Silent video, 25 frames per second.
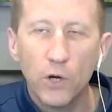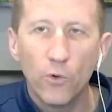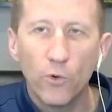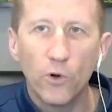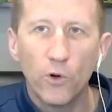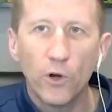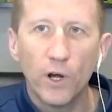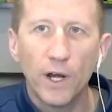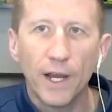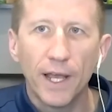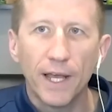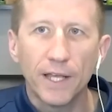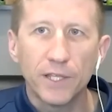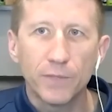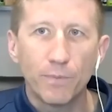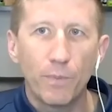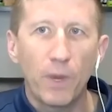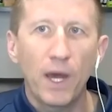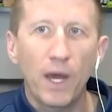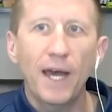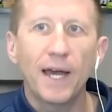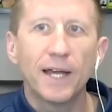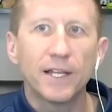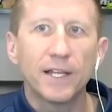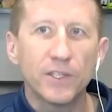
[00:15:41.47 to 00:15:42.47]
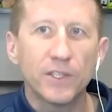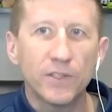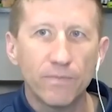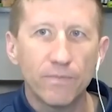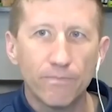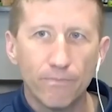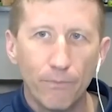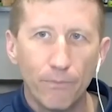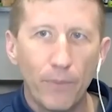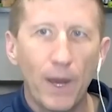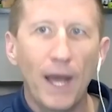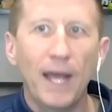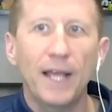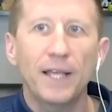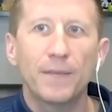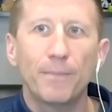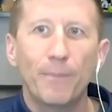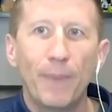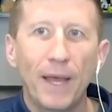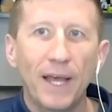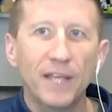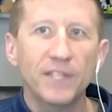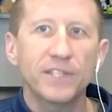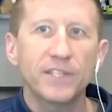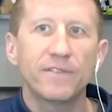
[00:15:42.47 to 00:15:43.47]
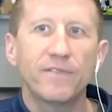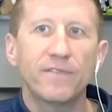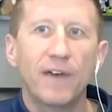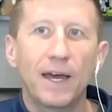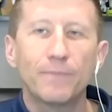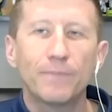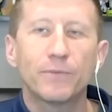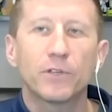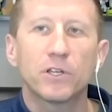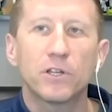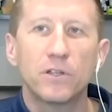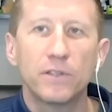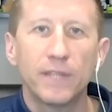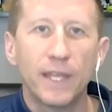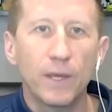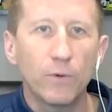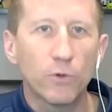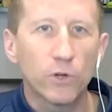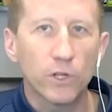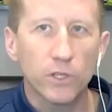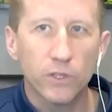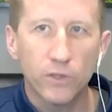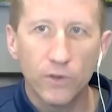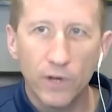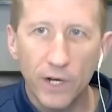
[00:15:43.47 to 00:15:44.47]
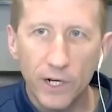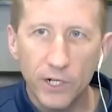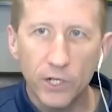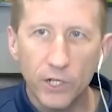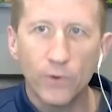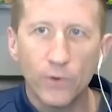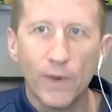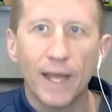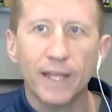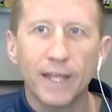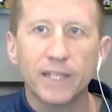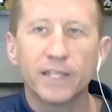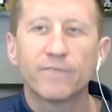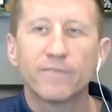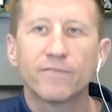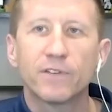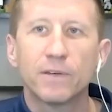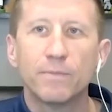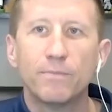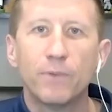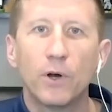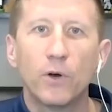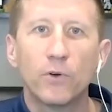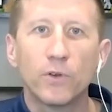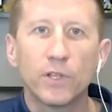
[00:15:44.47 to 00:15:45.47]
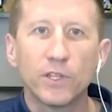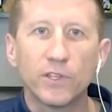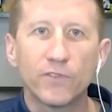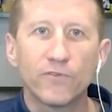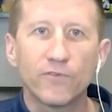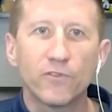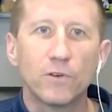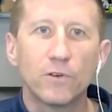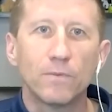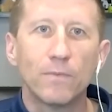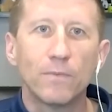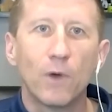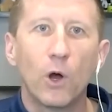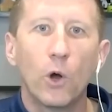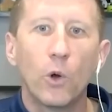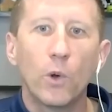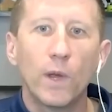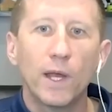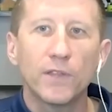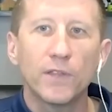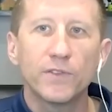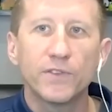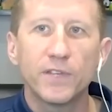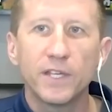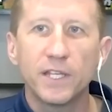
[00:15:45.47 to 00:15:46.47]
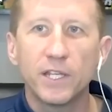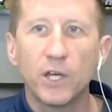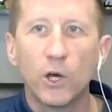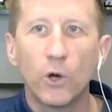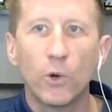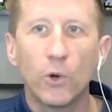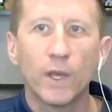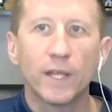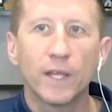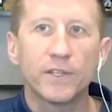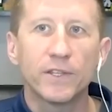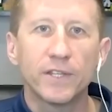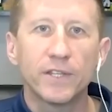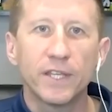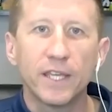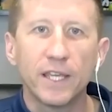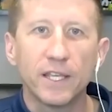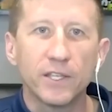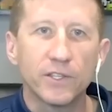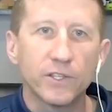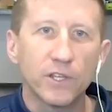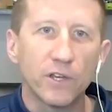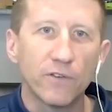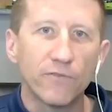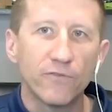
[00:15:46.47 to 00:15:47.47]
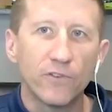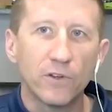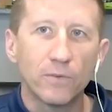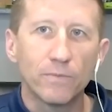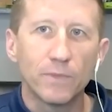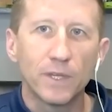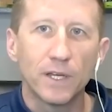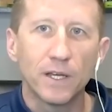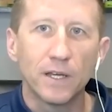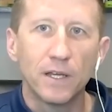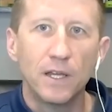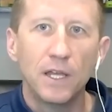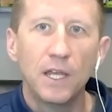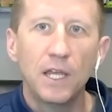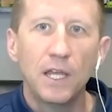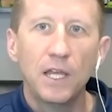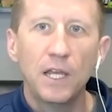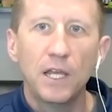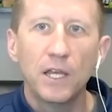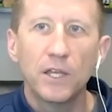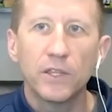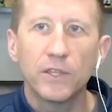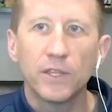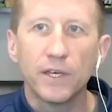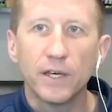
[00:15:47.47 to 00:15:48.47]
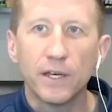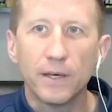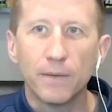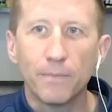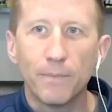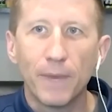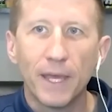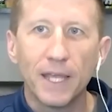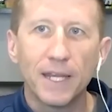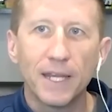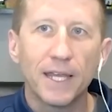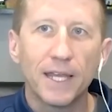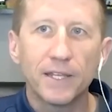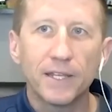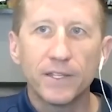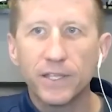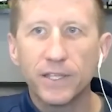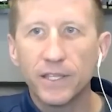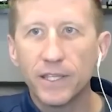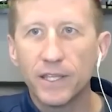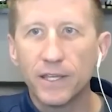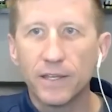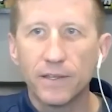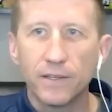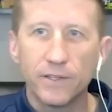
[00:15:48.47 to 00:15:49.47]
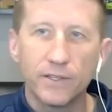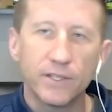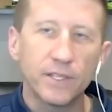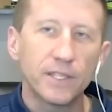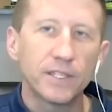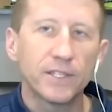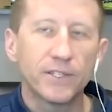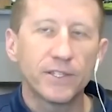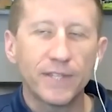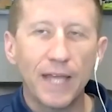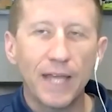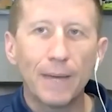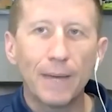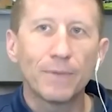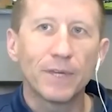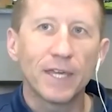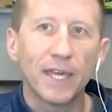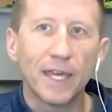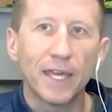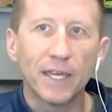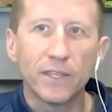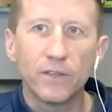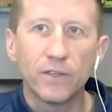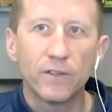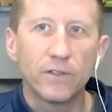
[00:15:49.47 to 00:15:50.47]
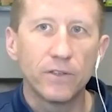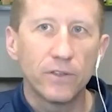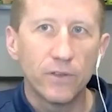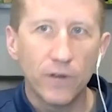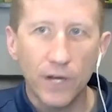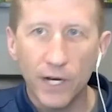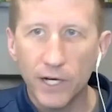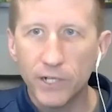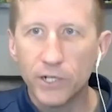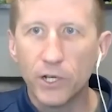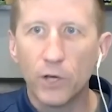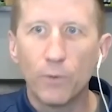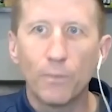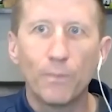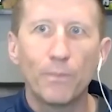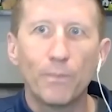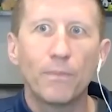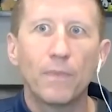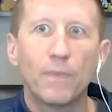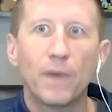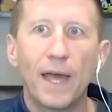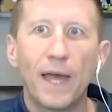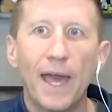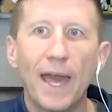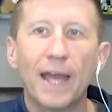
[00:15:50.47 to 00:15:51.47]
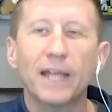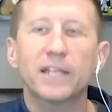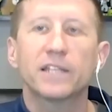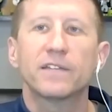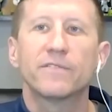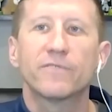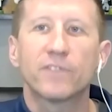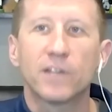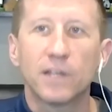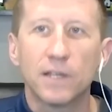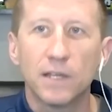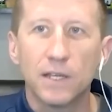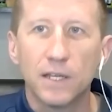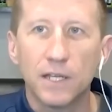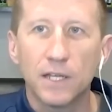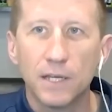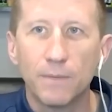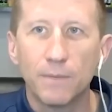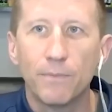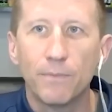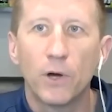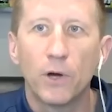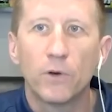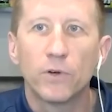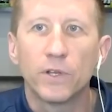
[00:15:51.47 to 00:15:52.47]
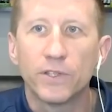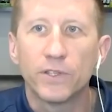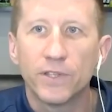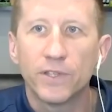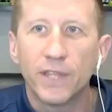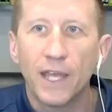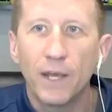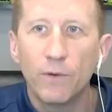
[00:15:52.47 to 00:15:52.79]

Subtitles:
Whereas PON, passive optical network, there are no active components from OLT to ONT. So from the main end to the stopping end, there are no active components.